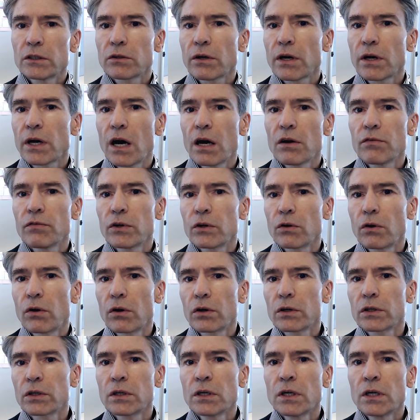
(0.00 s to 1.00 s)
to have in
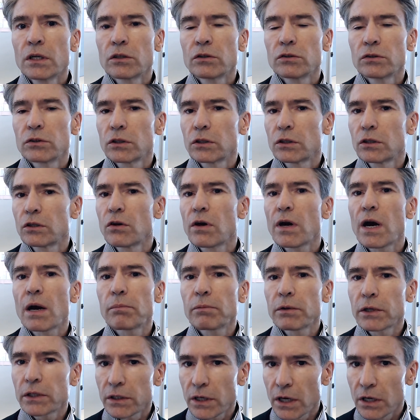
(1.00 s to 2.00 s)
order to secure
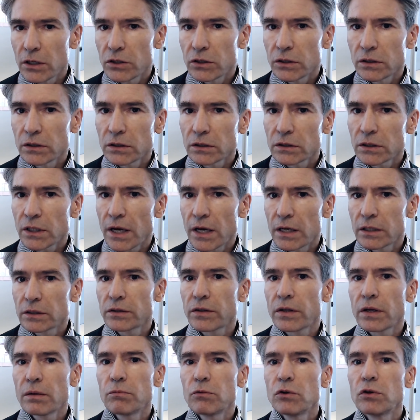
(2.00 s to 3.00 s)
applications as
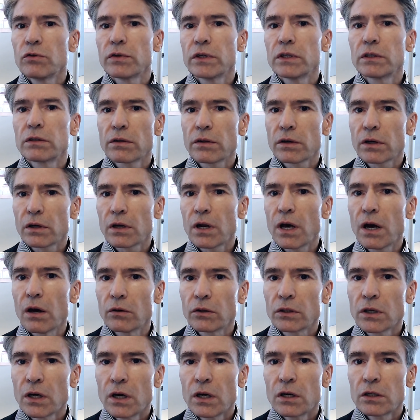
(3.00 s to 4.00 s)
they move into the
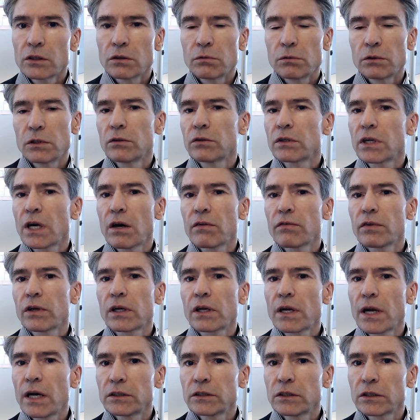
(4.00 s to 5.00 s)
cloud. So we don't have the
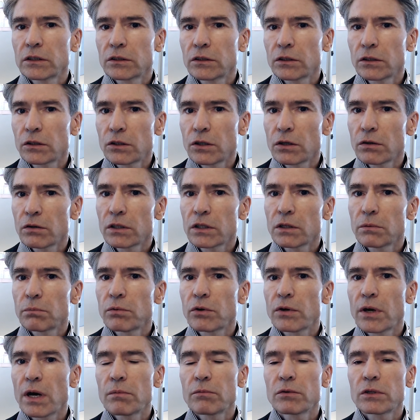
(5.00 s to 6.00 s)
classic security
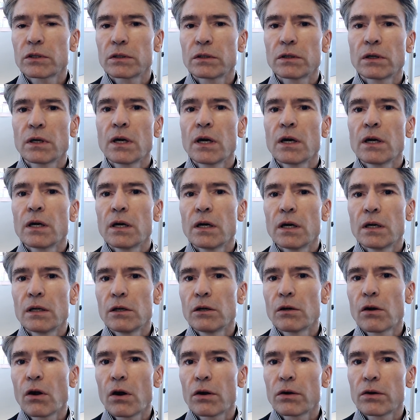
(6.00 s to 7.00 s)
parameter
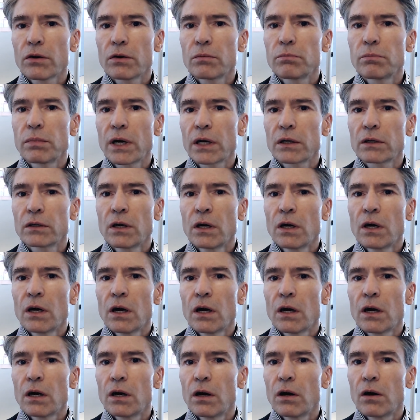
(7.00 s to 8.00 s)
any longer, but
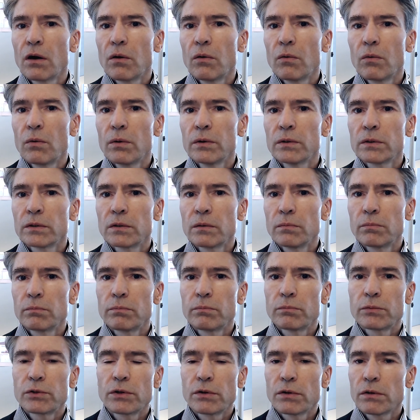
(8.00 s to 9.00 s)
the
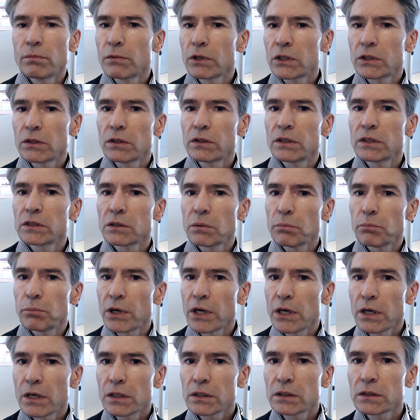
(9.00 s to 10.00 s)
perimeter
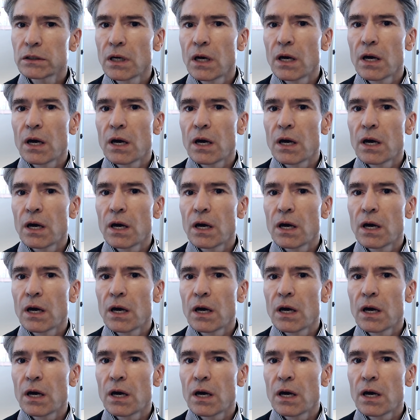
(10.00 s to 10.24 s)
disappears